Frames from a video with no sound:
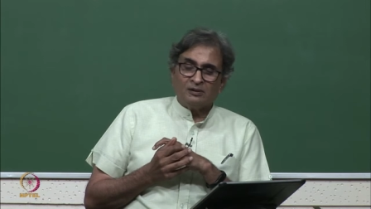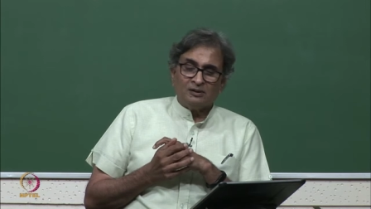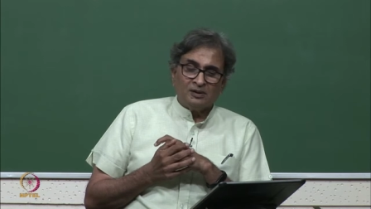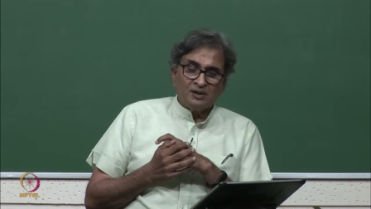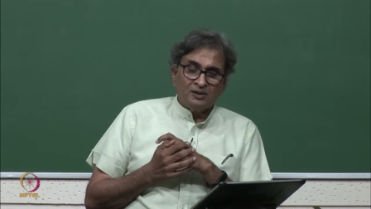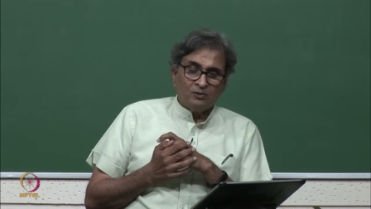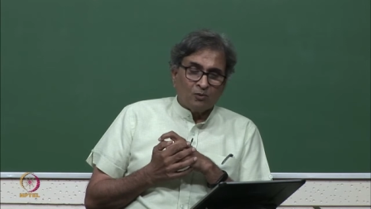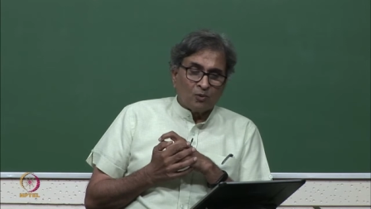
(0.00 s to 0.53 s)

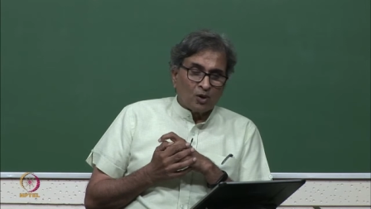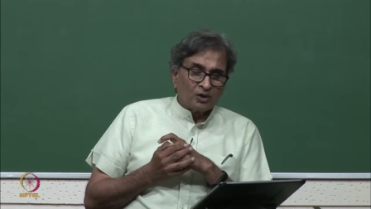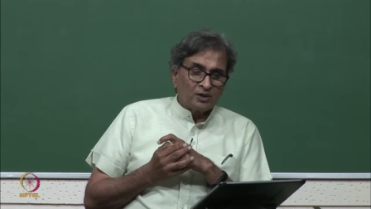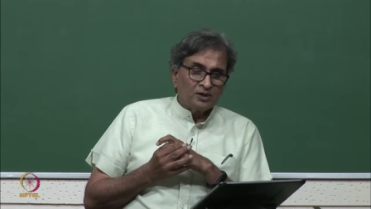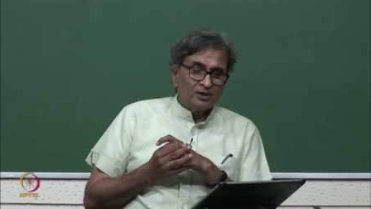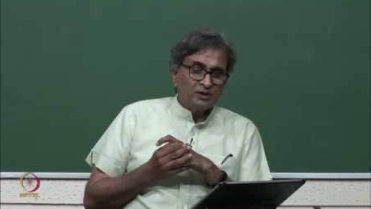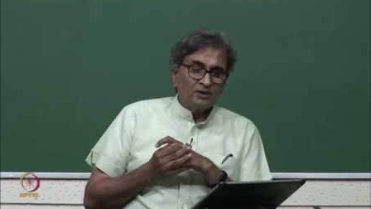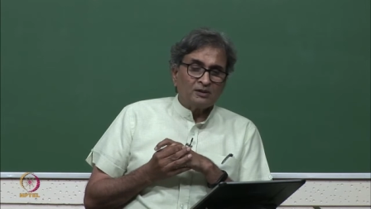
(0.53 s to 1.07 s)
the
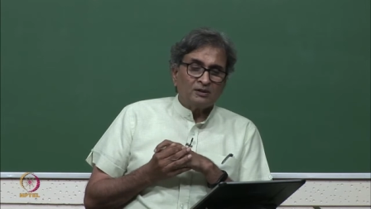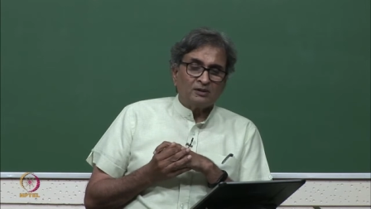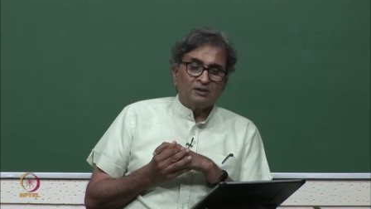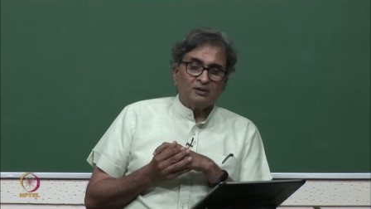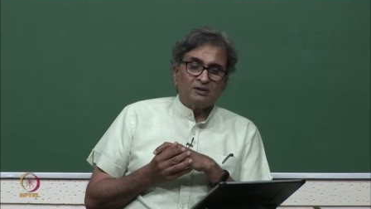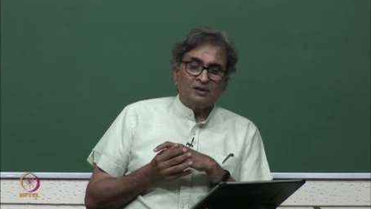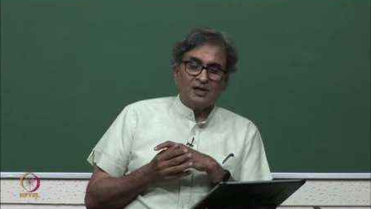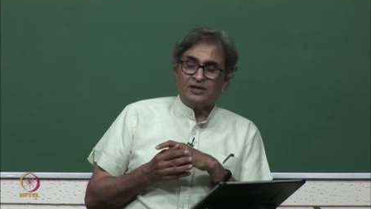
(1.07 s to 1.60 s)
water
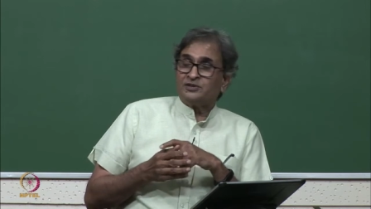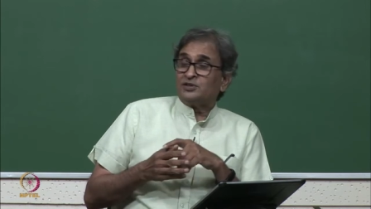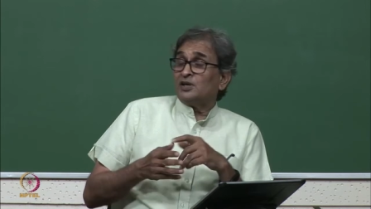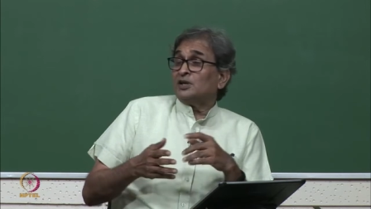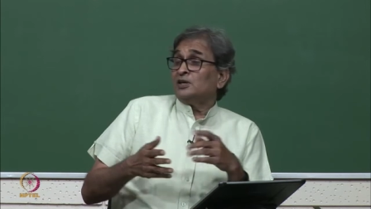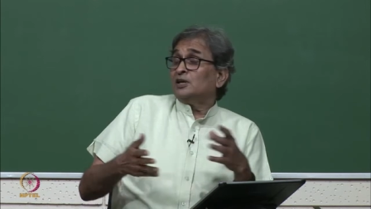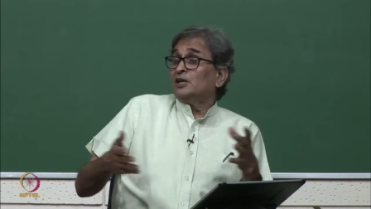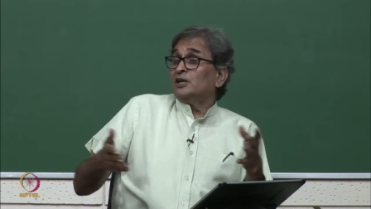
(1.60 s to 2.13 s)
let us
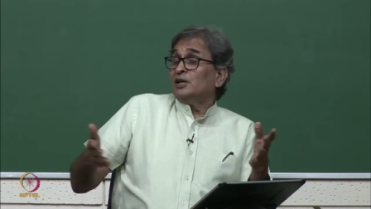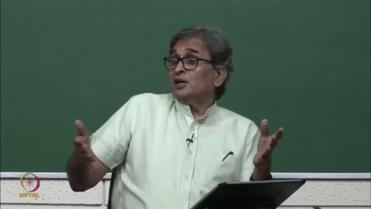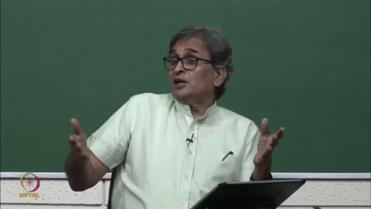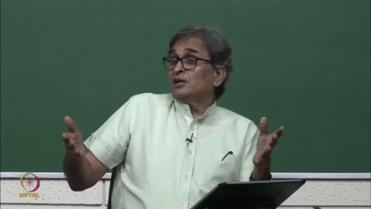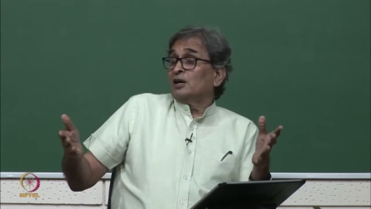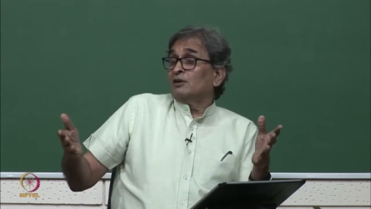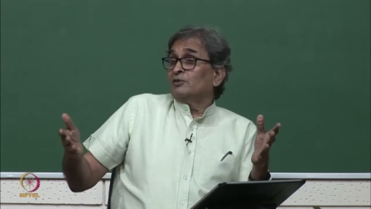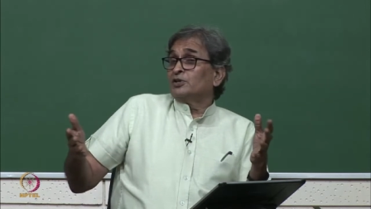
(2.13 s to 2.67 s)
say in a
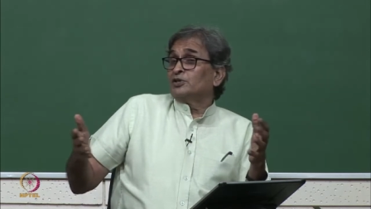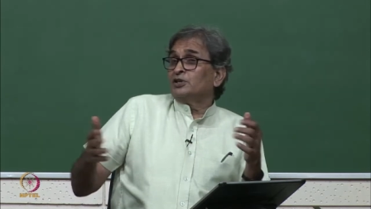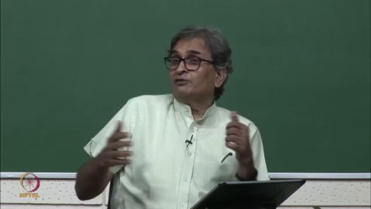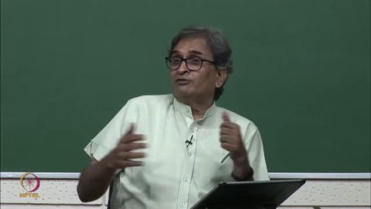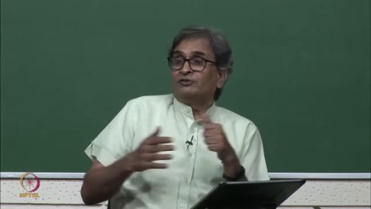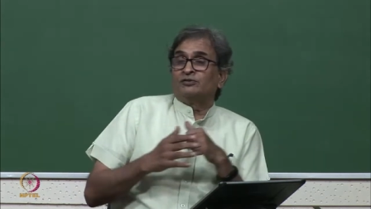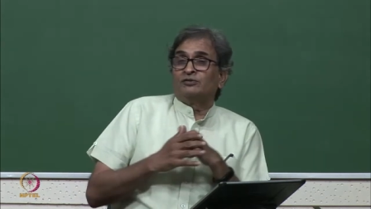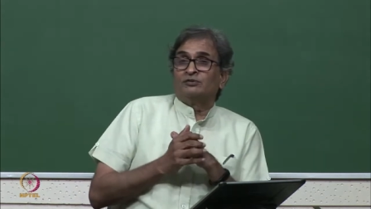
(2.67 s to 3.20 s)
8 hour
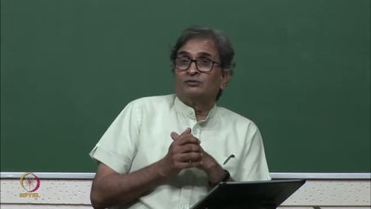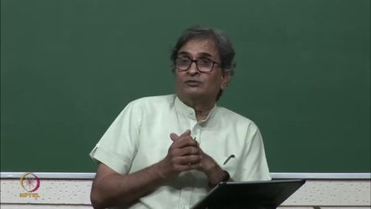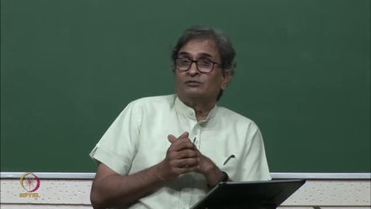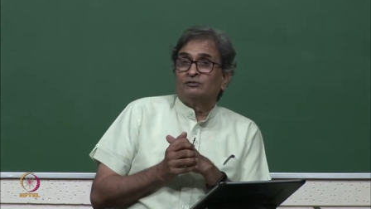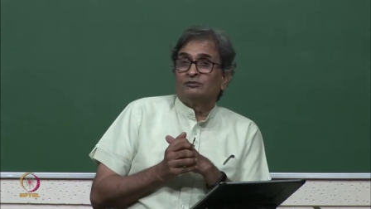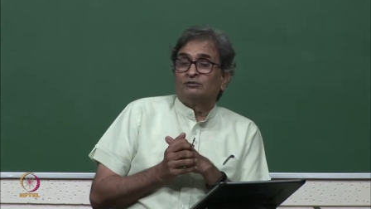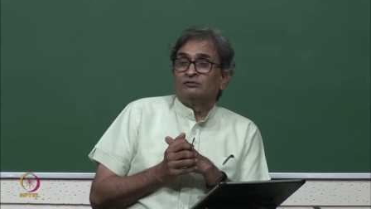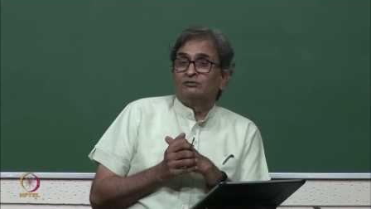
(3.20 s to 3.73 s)
shift
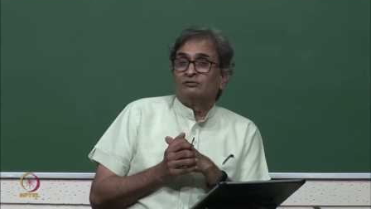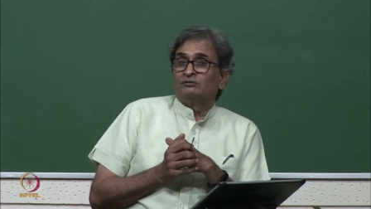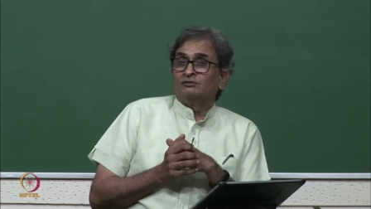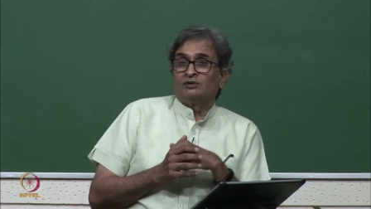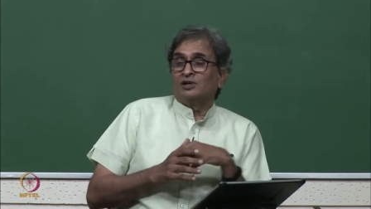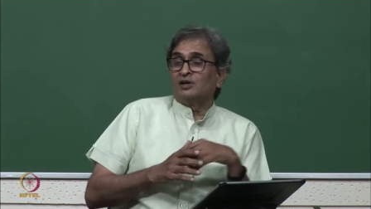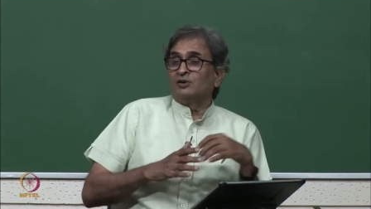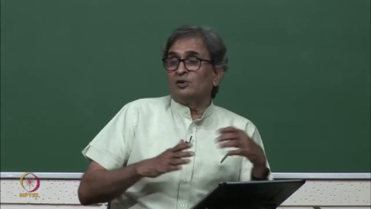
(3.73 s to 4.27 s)

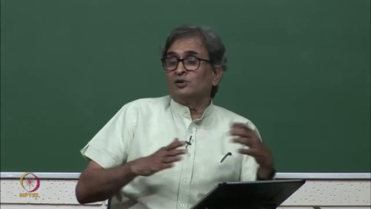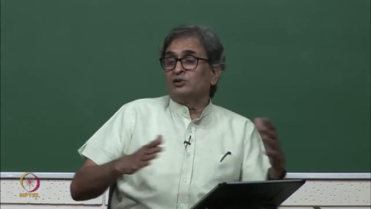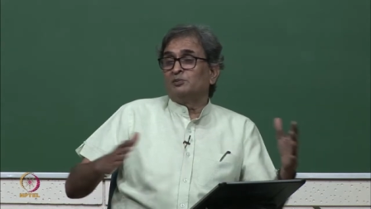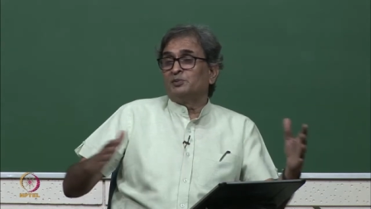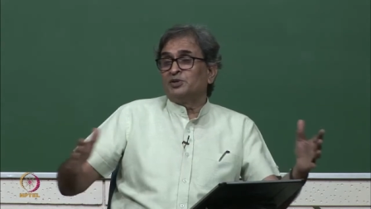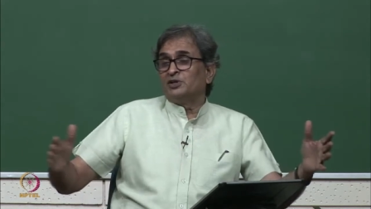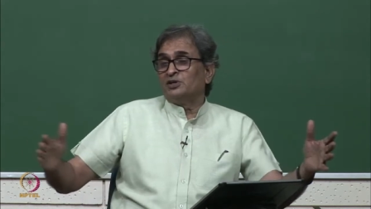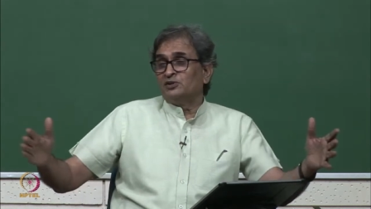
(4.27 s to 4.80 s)
the continuous
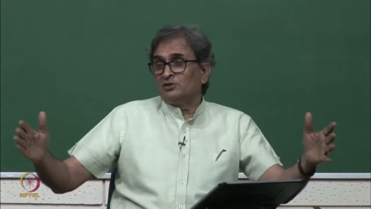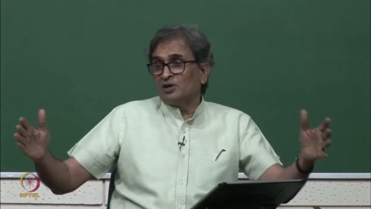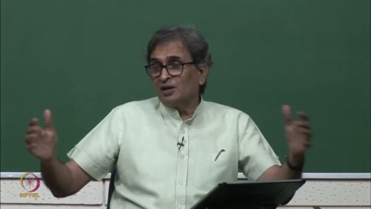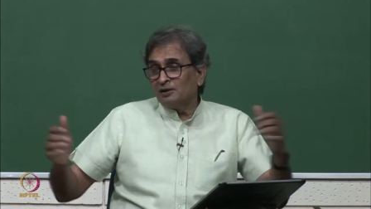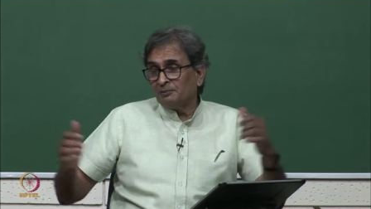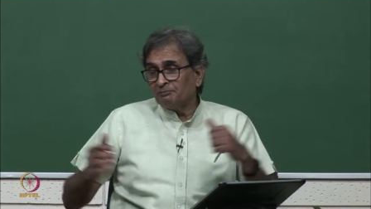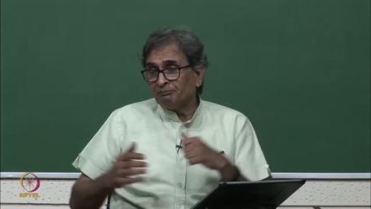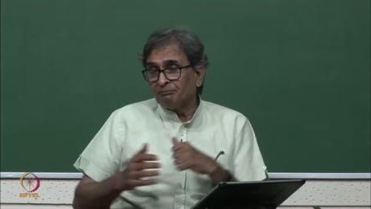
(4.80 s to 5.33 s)
machine is
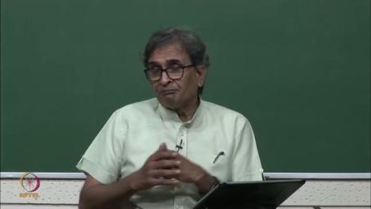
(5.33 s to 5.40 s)
running